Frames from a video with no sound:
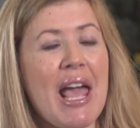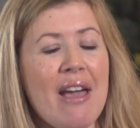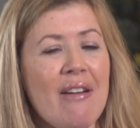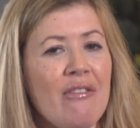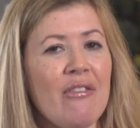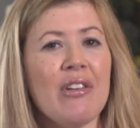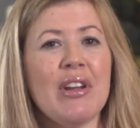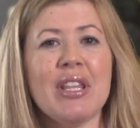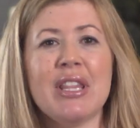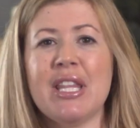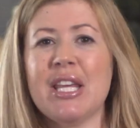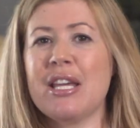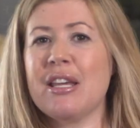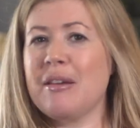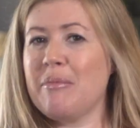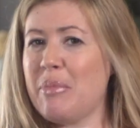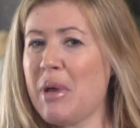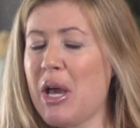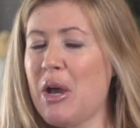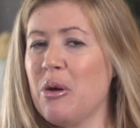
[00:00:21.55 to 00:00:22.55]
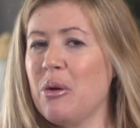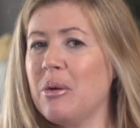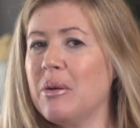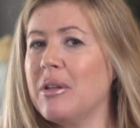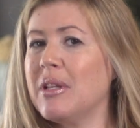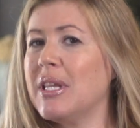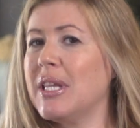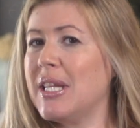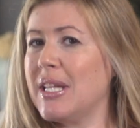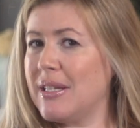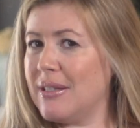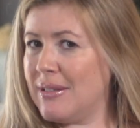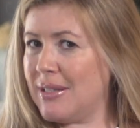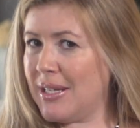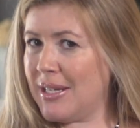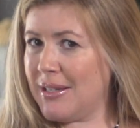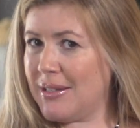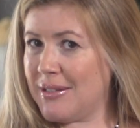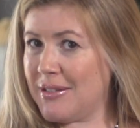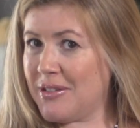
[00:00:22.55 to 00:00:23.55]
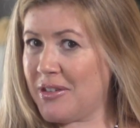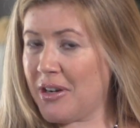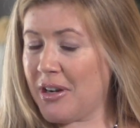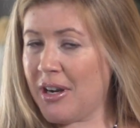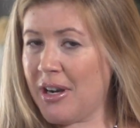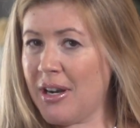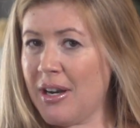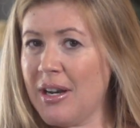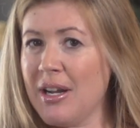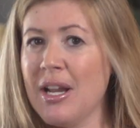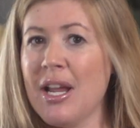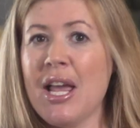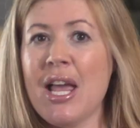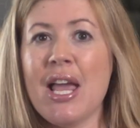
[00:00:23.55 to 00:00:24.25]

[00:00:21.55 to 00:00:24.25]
everything about this Easter